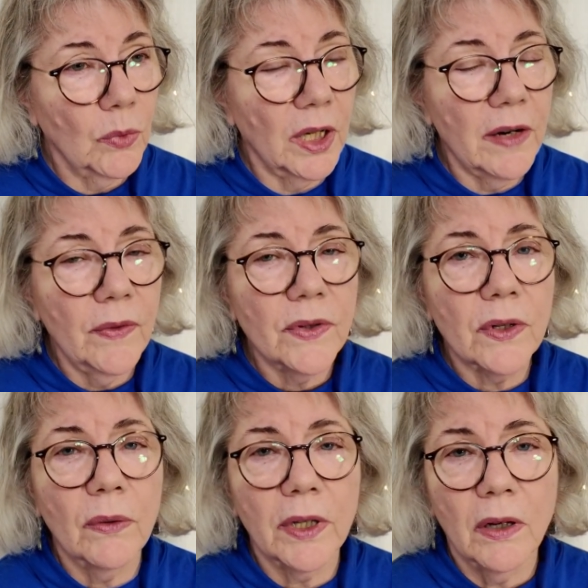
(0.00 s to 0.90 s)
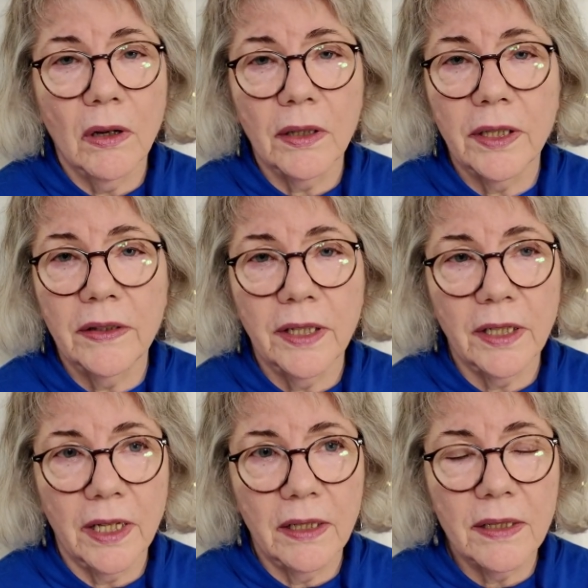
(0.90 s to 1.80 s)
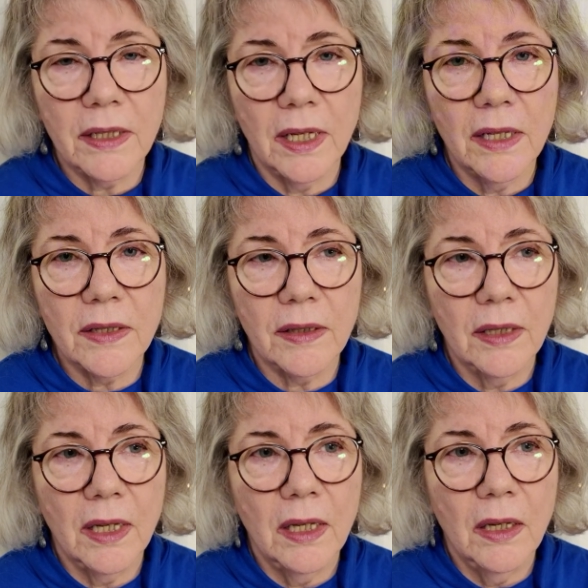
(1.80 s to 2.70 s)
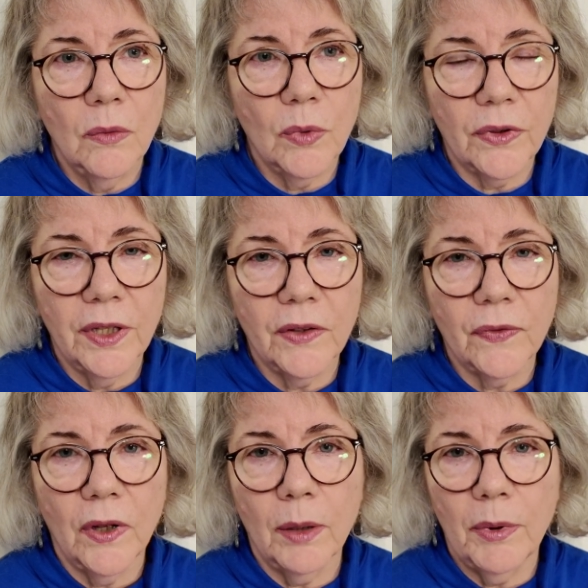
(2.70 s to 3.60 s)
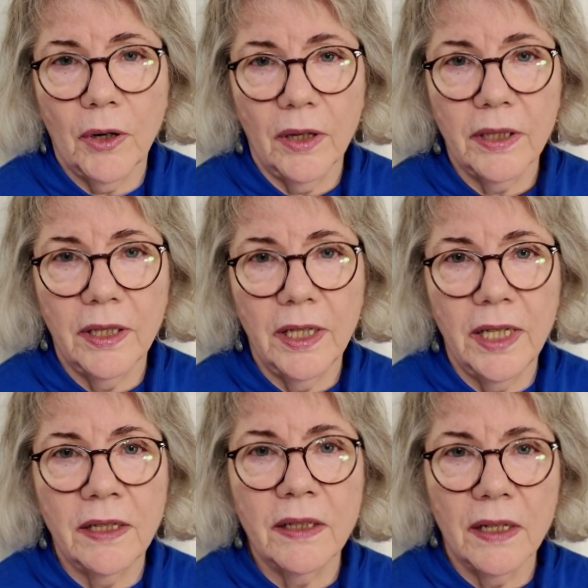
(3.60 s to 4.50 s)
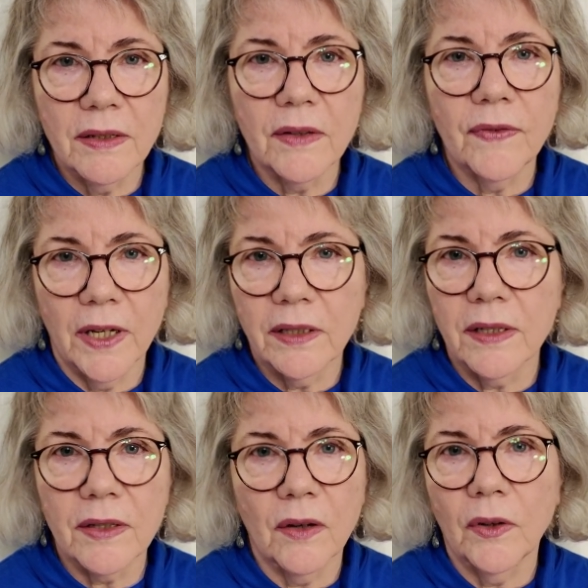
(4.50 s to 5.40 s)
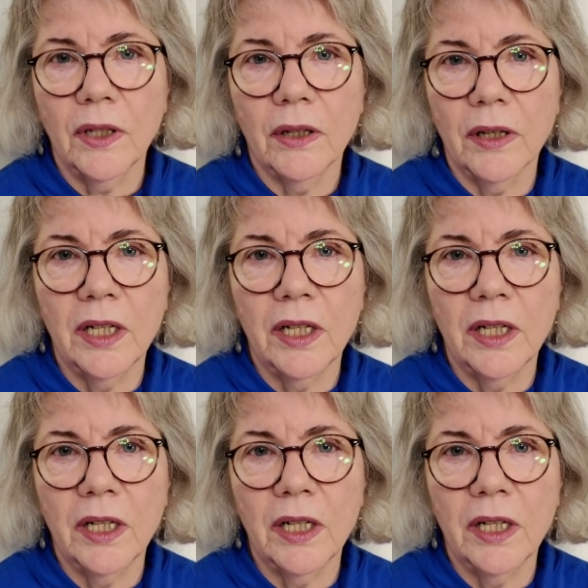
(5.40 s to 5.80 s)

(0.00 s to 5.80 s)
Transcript: Whatever's going on in the United States, where things fall apart, it does affect us over here.